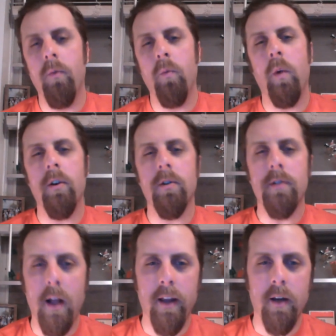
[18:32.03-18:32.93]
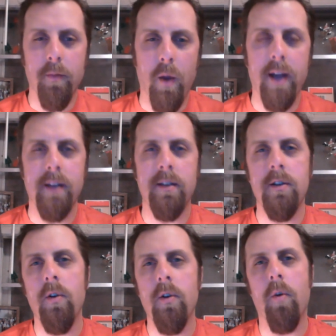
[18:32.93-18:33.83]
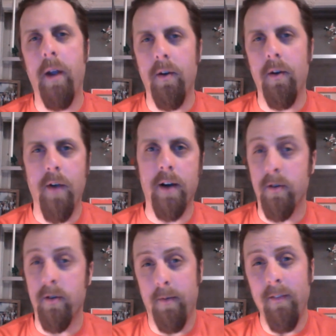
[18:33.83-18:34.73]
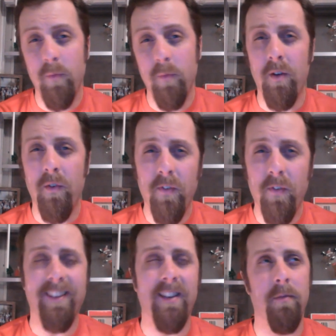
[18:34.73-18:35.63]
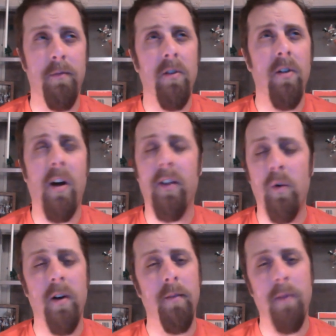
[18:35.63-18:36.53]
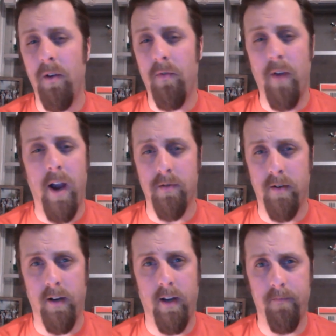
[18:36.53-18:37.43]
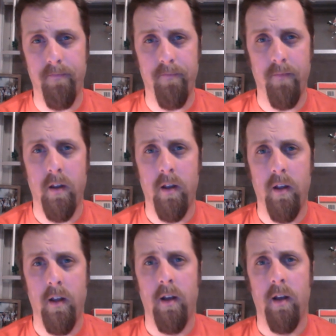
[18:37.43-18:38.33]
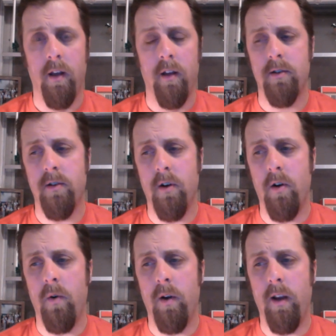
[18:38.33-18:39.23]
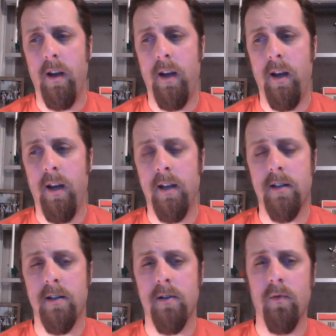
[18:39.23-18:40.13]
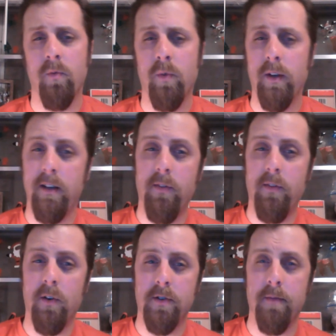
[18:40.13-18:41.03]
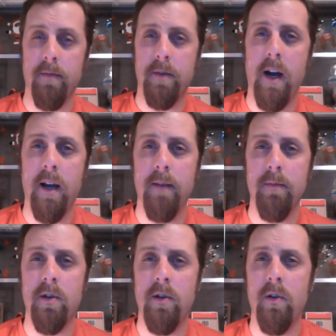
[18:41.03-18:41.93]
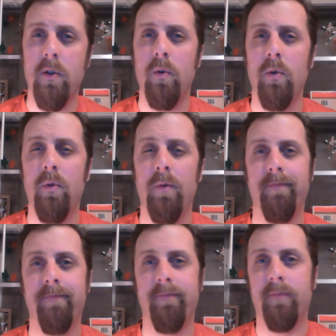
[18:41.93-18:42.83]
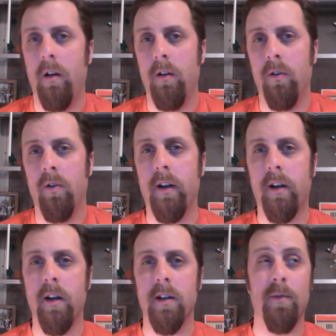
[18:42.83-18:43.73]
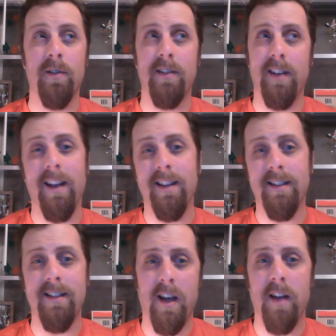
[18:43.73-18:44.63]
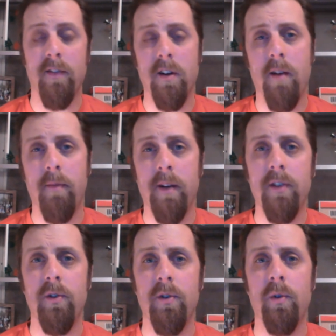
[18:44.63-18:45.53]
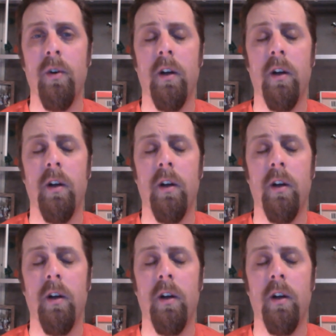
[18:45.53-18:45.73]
when you're selling appliances, you don't manufacture them. Even when you fix them, you're not the one manufacturing it. So it's really difficult sometimes to look at a customer and say, yeah, this is kind of a common issue,